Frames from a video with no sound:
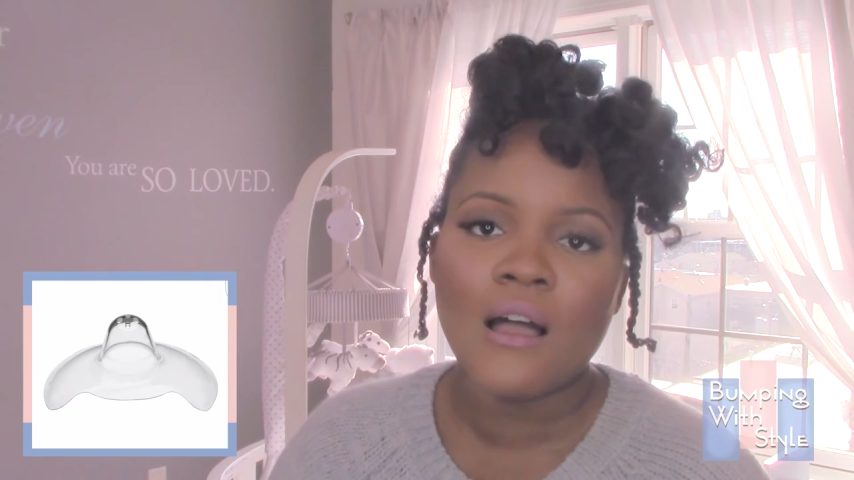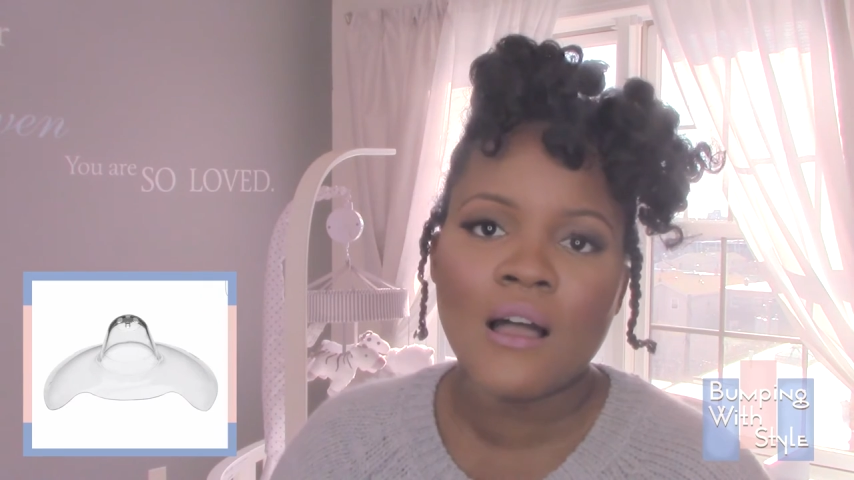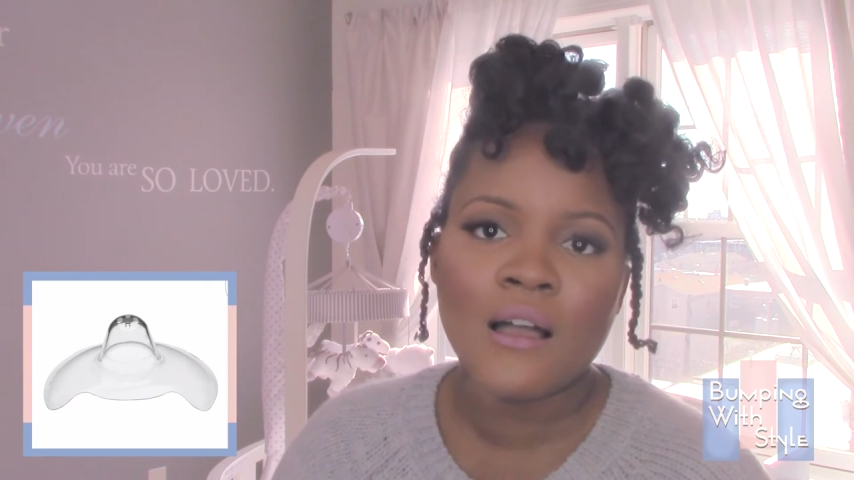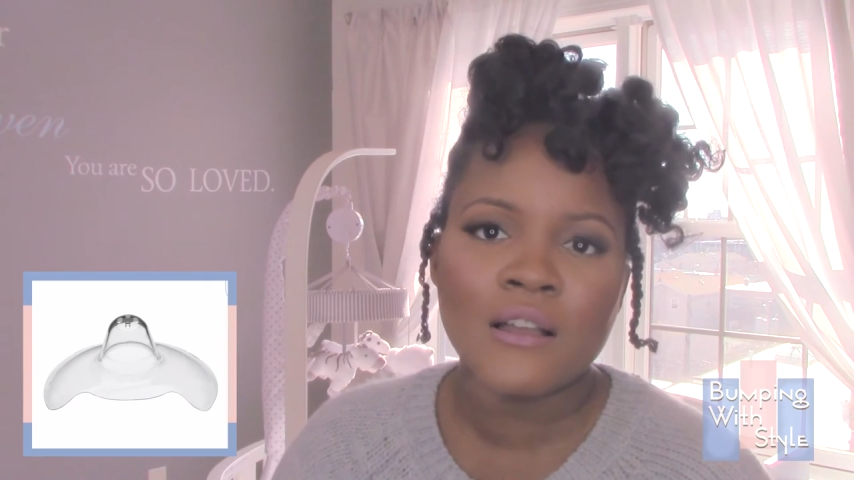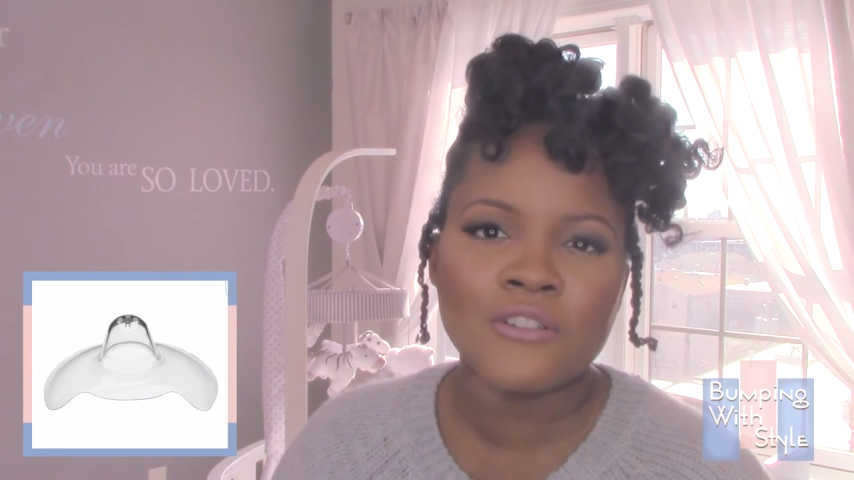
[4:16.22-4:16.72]

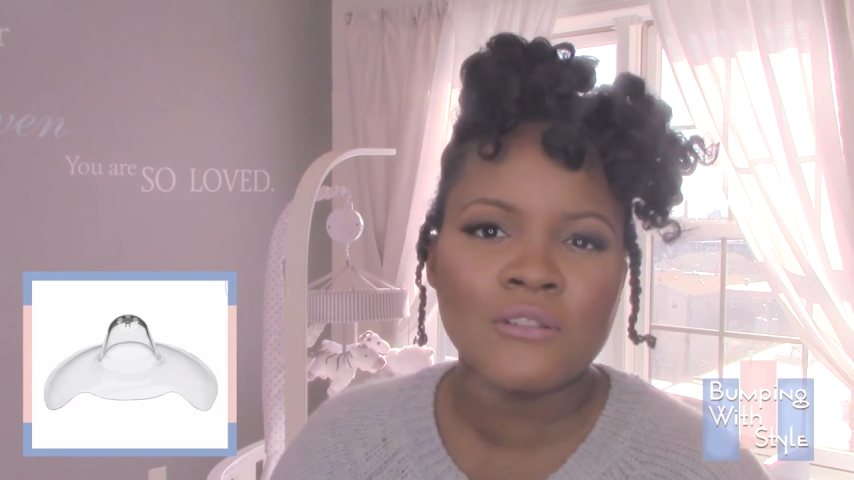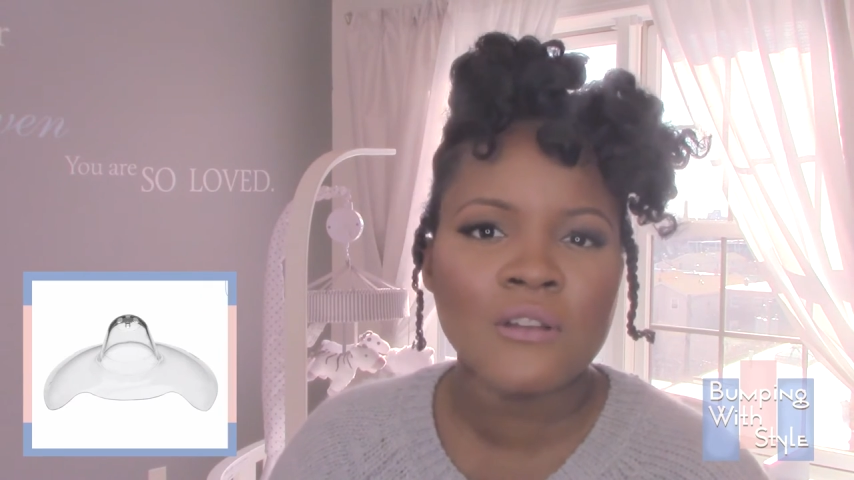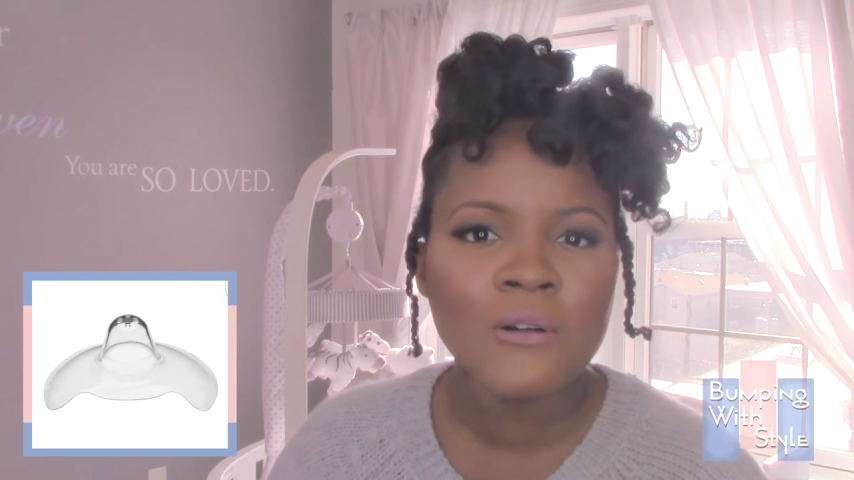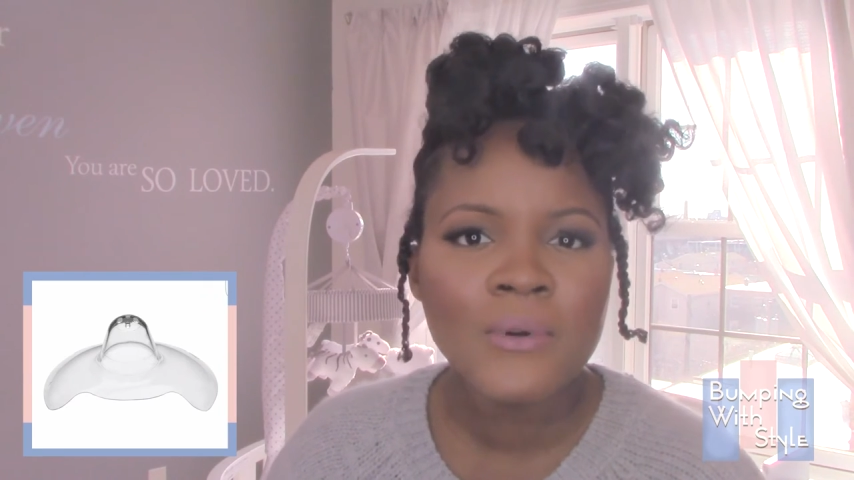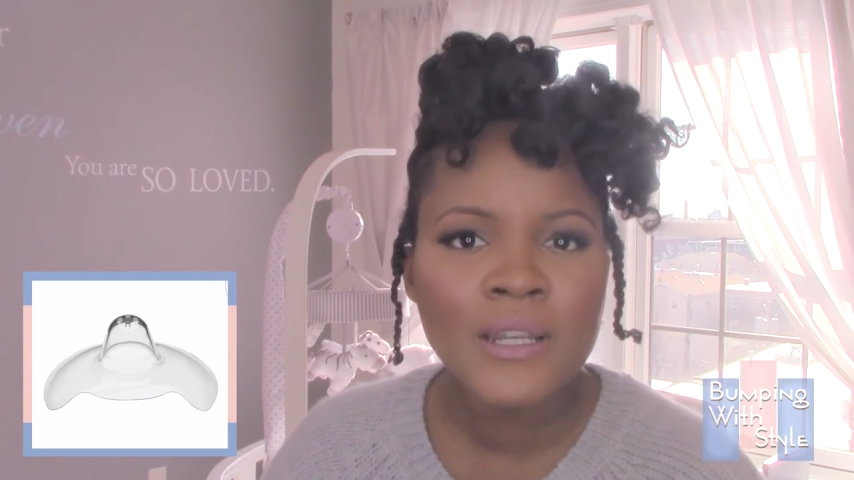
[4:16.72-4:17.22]
Uh, just
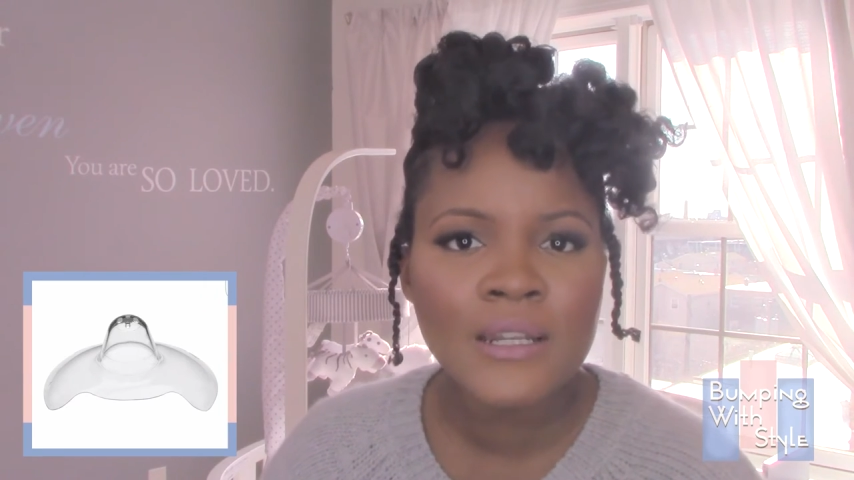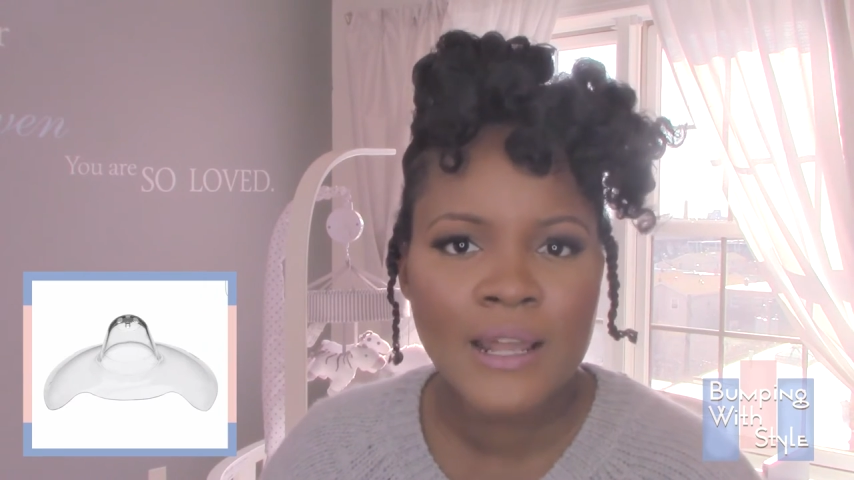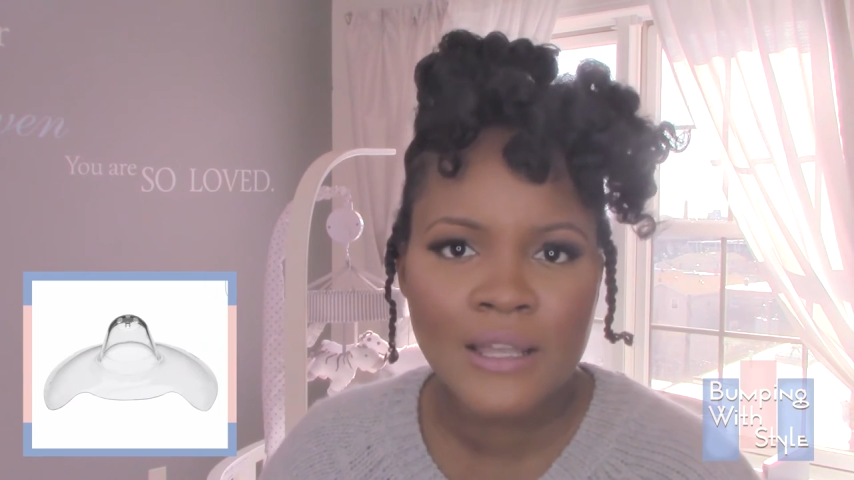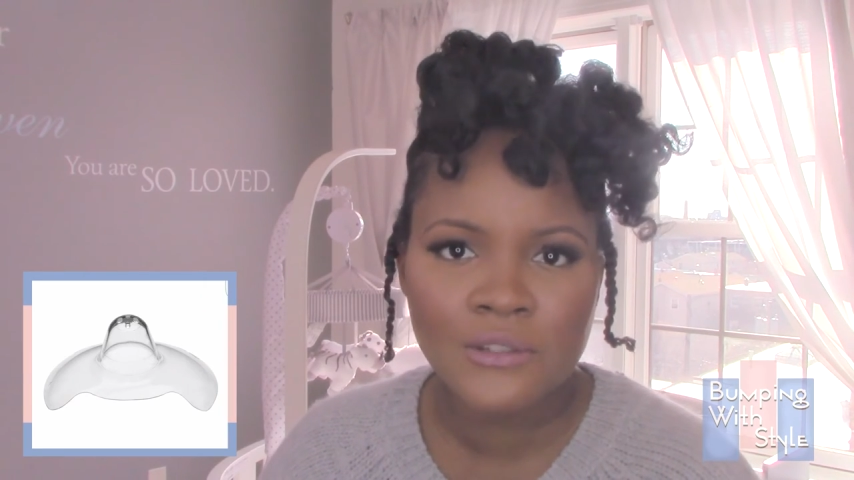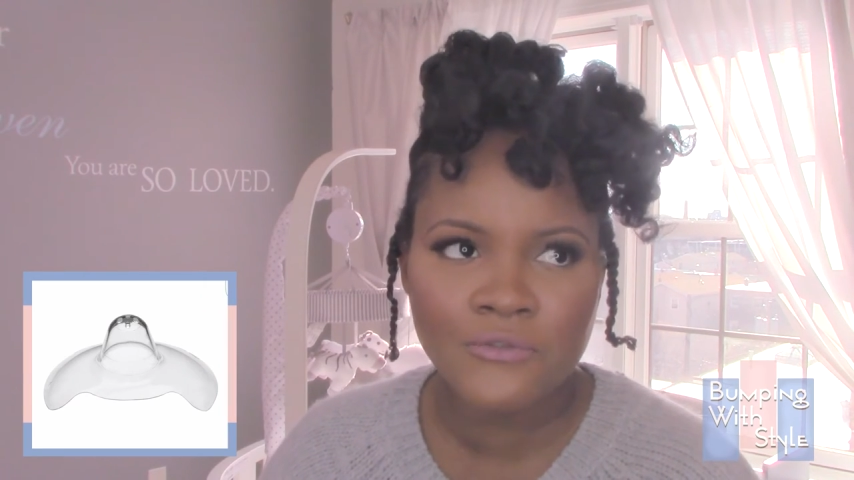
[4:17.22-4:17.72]
go in and
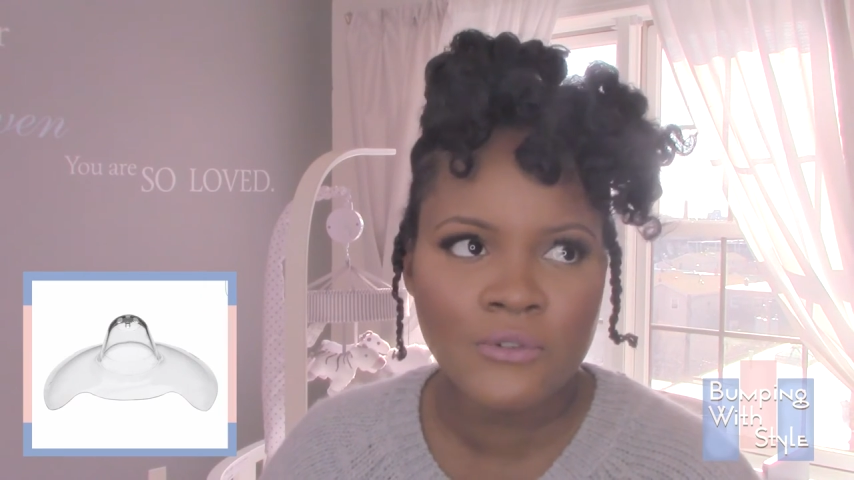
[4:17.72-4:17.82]
ask